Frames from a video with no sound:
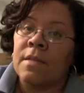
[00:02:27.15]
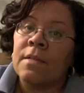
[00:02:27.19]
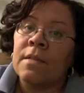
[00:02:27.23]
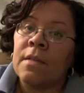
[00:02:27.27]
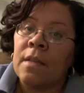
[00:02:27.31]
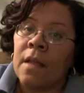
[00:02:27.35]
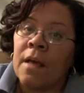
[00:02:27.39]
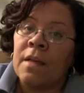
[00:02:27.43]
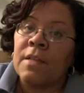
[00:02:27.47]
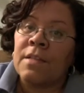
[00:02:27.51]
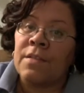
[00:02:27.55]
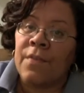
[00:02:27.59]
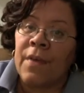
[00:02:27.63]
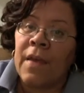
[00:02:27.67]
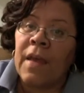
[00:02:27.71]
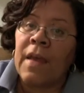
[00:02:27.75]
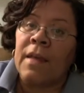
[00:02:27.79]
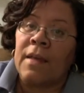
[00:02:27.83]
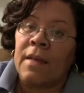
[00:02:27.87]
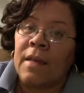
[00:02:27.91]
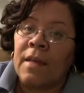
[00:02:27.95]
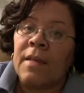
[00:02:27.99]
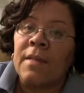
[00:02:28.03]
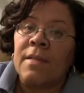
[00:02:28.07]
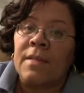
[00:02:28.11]
Las
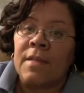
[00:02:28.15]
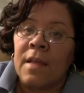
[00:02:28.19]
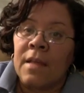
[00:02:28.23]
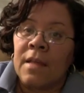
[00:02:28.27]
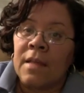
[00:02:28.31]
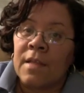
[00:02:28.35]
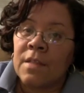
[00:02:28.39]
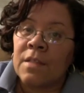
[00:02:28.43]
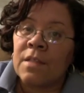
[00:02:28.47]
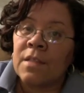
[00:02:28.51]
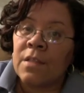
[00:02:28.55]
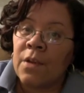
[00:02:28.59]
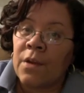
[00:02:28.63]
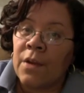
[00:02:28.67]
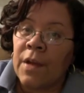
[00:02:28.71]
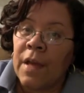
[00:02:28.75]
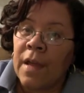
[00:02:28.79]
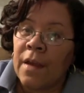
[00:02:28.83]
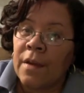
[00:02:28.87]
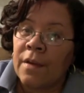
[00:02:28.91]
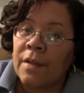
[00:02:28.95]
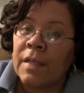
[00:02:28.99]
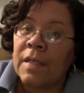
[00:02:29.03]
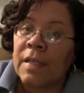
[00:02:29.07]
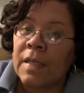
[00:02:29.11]
Vegas, and your
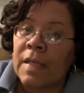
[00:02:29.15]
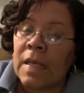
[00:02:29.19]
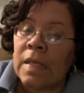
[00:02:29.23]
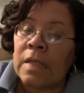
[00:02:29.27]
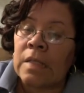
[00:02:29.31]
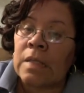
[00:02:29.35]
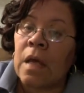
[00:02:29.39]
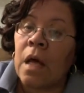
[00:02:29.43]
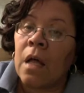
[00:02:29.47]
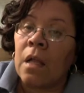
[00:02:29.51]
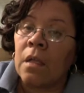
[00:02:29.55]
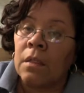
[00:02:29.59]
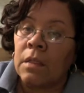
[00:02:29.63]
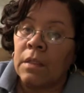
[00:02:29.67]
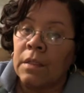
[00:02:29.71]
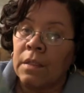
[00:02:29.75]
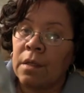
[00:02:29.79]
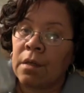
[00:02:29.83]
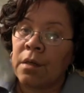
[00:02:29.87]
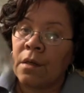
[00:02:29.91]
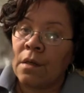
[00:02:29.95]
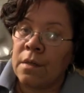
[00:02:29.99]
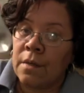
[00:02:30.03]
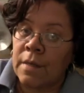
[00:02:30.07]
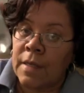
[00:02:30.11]
hair can get dull in a
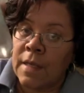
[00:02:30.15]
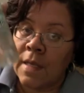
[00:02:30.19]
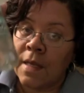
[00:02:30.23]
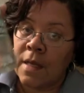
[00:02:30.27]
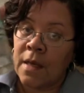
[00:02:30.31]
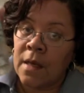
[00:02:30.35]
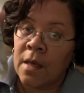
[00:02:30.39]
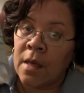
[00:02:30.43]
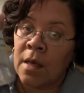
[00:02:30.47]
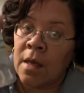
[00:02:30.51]
hurry,